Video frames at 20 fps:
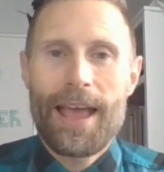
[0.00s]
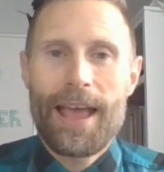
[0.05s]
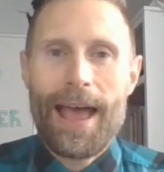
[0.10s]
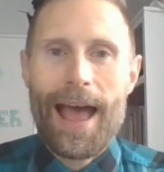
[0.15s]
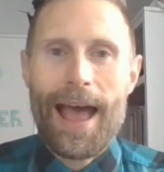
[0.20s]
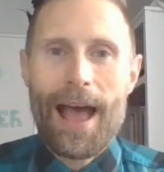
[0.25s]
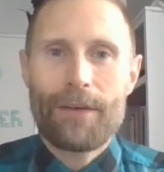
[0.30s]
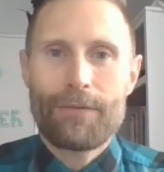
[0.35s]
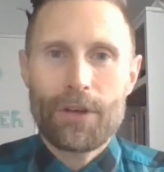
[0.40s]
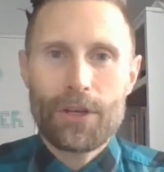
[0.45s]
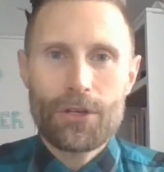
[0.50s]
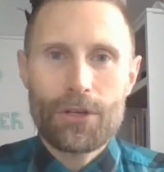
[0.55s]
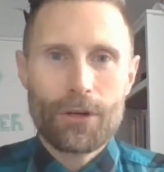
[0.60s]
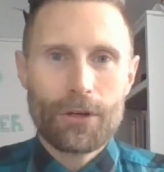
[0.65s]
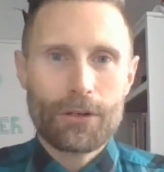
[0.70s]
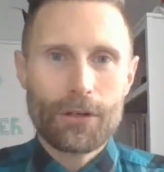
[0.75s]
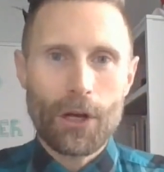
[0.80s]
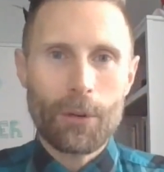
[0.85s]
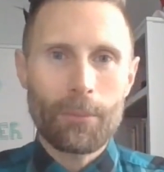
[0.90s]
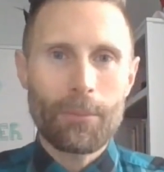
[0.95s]
Having your
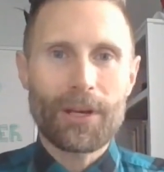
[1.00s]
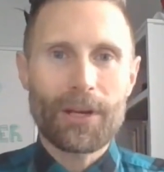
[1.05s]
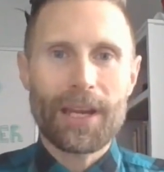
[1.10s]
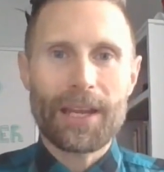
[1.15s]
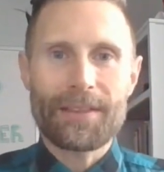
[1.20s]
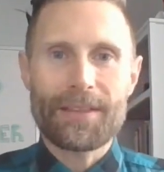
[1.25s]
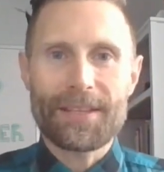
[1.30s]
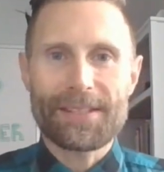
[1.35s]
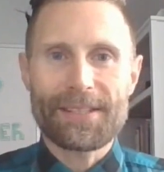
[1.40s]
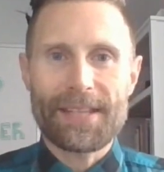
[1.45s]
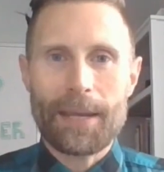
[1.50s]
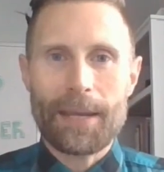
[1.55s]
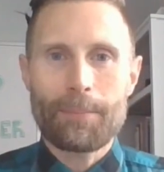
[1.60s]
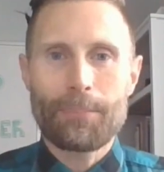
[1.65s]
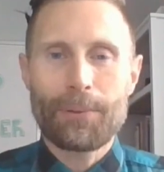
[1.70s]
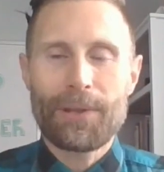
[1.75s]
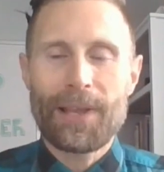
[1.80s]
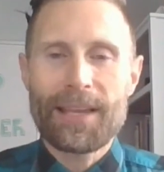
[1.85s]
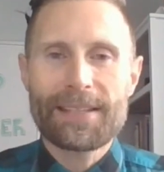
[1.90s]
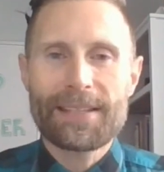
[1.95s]
Chromebook in the same
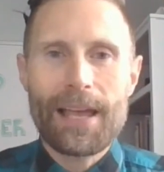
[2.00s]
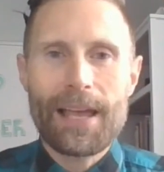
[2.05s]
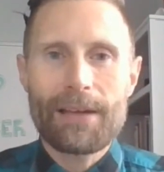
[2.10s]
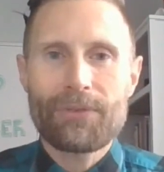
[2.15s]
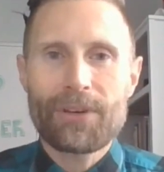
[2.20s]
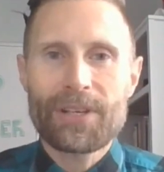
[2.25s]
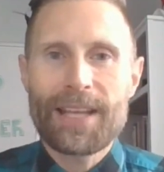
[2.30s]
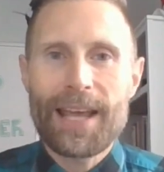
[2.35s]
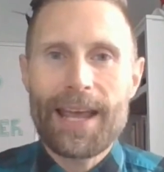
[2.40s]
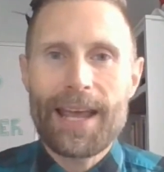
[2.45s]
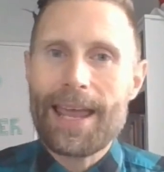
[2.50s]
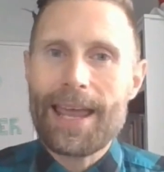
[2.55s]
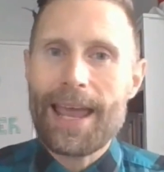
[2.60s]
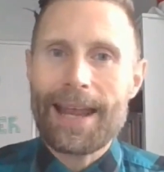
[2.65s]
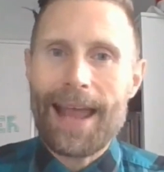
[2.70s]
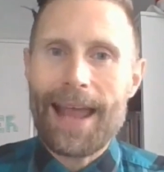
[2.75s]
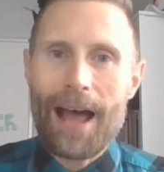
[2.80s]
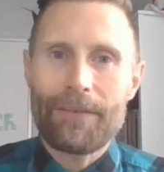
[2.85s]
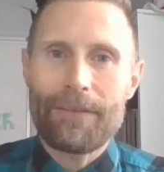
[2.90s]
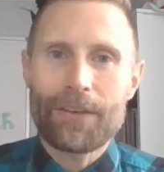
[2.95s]
place every day
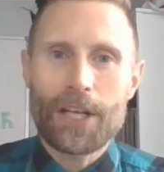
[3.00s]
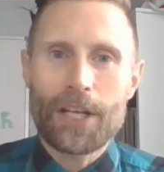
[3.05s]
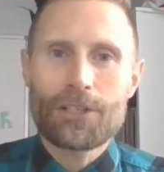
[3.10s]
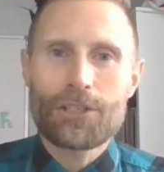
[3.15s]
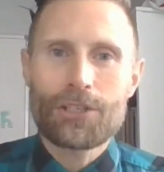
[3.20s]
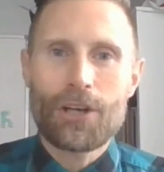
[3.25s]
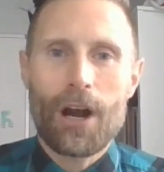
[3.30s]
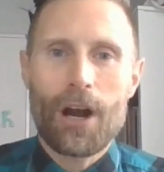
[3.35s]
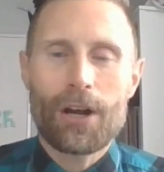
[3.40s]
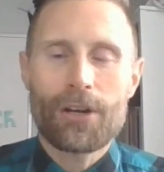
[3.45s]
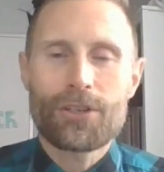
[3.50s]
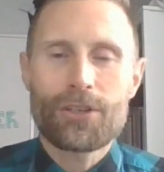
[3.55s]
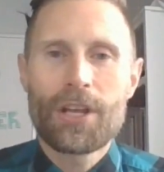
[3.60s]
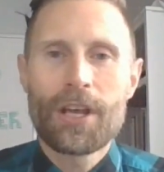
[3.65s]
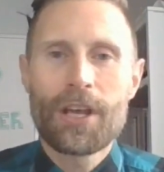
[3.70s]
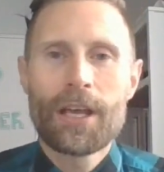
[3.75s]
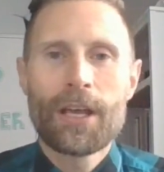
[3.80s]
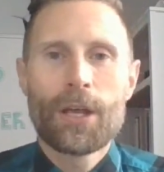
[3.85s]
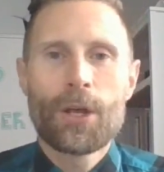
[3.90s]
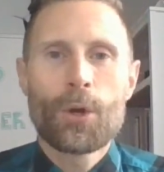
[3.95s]
and having it charged
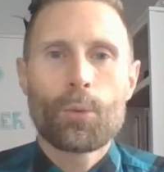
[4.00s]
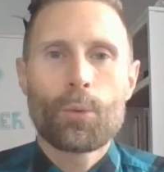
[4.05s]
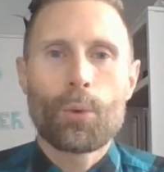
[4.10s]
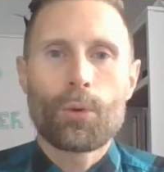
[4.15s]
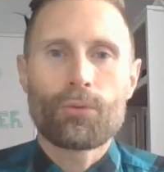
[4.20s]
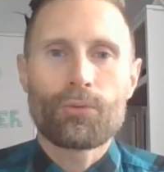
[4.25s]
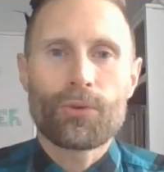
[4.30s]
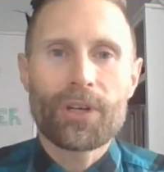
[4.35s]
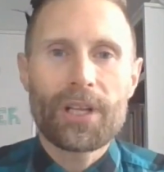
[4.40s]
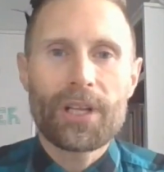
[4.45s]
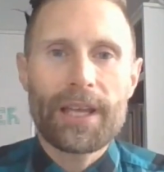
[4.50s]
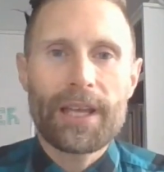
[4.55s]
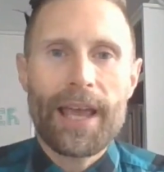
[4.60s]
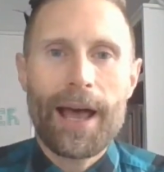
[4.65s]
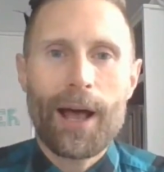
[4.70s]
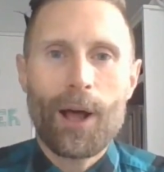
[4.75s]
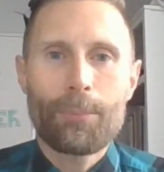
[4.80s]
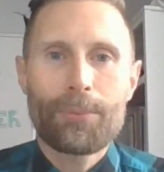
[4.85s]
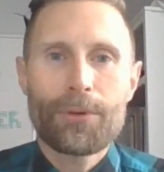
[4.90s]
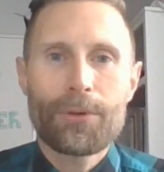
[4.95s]
will really
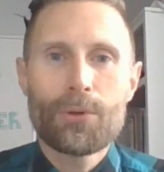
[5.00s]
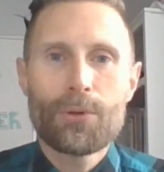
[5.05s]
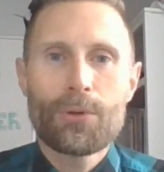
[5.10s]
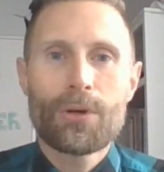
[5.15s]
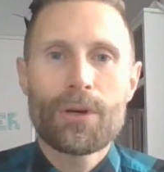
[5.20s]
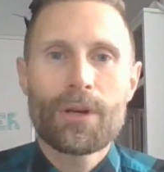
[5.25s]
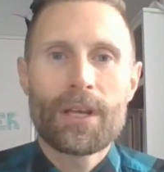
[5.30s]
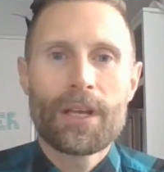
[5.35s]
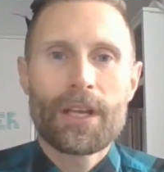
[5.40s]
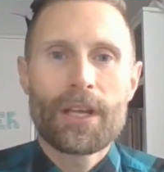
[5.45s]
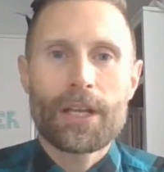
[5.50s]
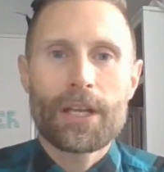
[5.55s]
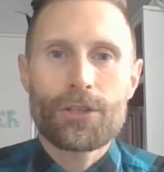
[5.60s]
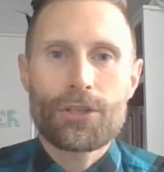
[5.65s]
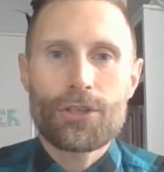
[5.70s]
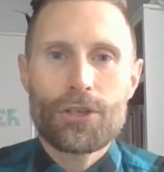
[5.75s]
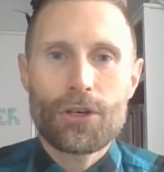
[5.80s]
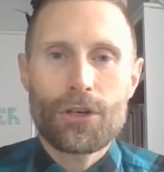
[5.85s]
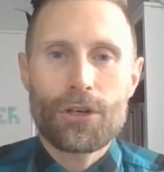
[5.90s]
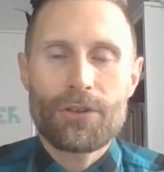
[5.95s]
help you
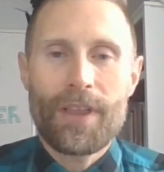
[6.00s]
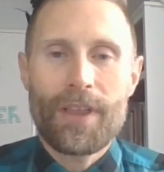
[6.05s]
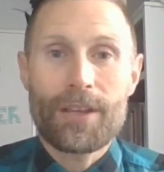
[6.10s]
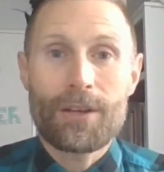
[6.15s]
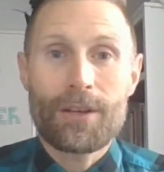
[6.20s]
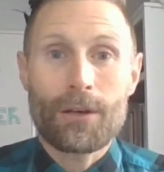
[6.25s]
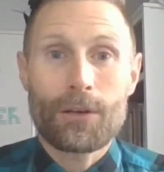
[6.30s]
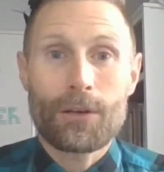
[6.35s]
ensure that your